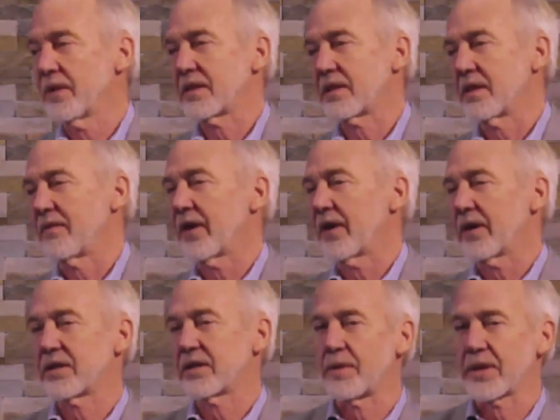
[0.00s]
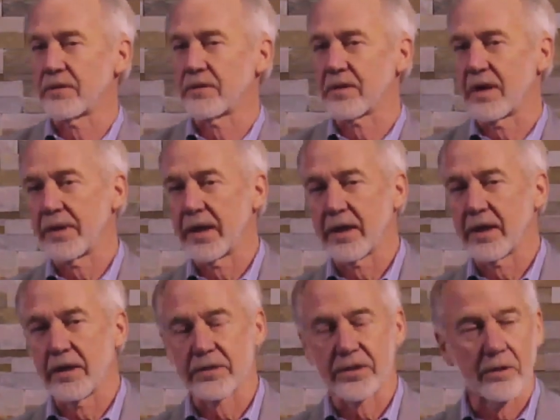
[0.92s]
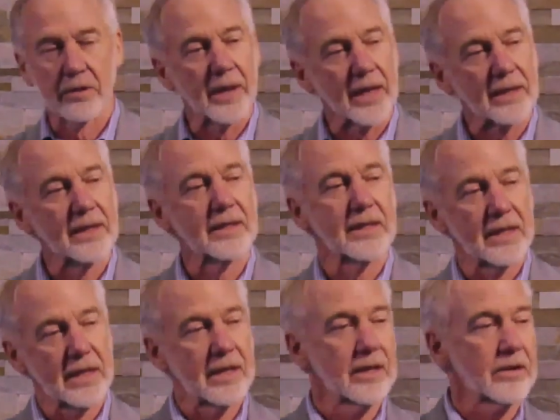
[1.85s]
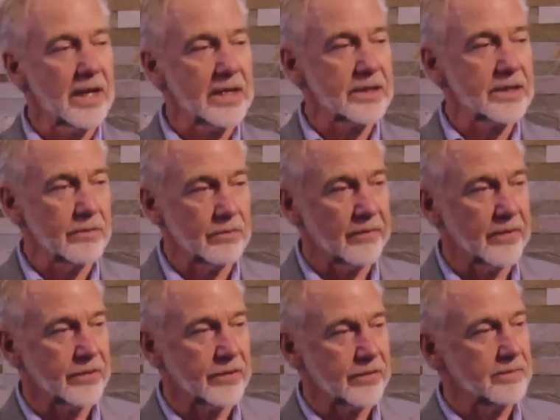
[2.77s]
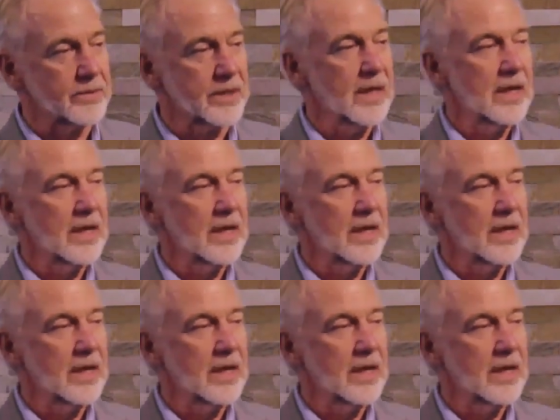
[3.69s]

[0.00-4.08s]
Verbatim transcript: this is a very special company called Sobek that did international river trips.